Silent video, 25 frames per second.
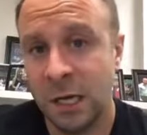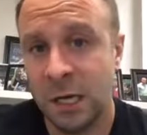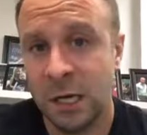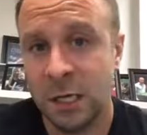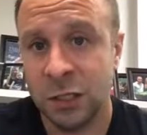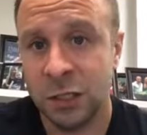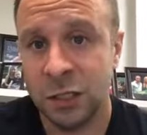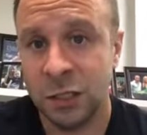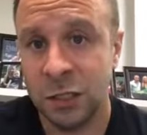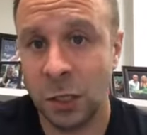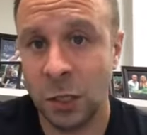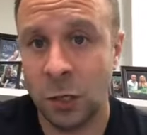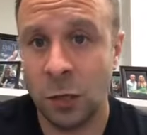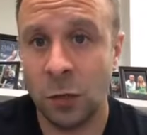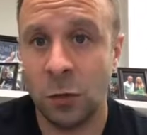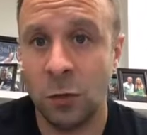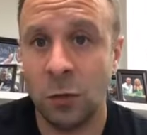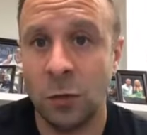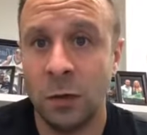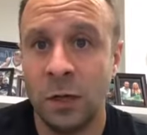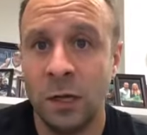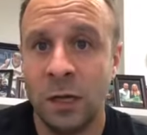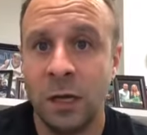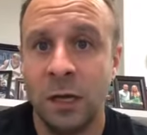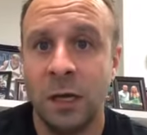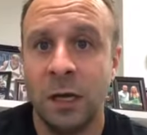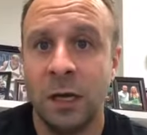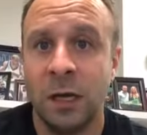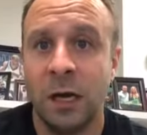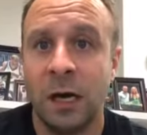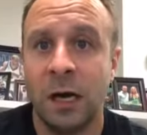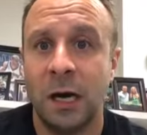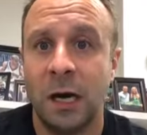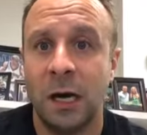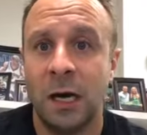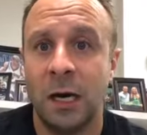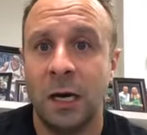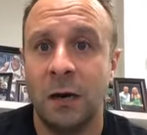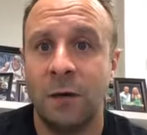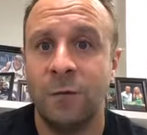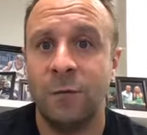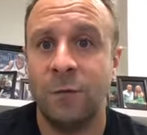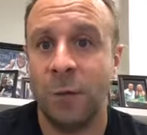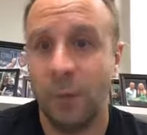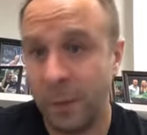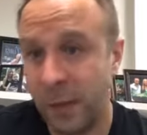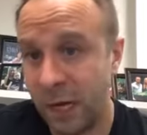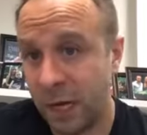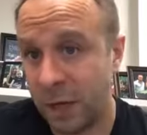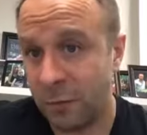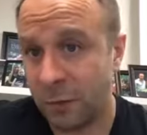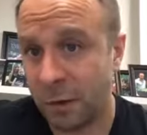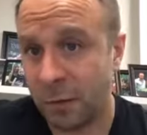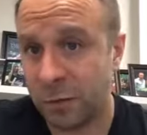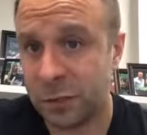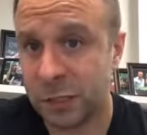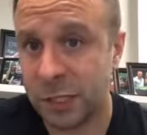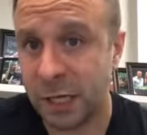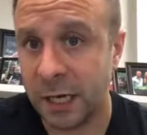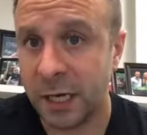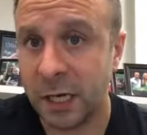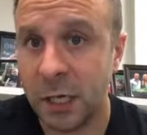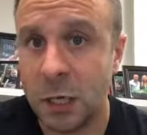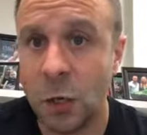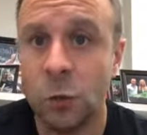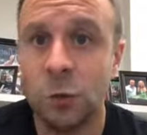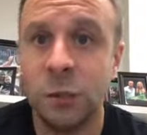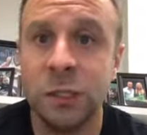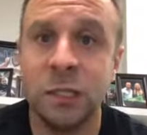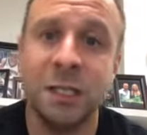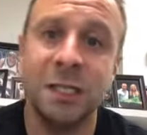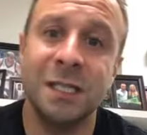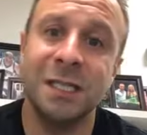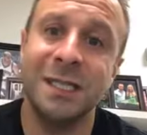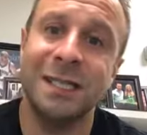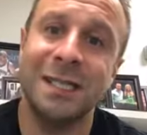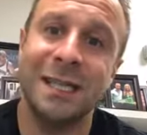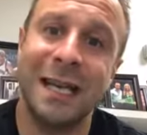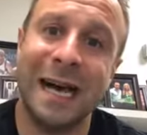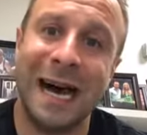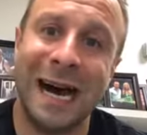So for me, representing coaches,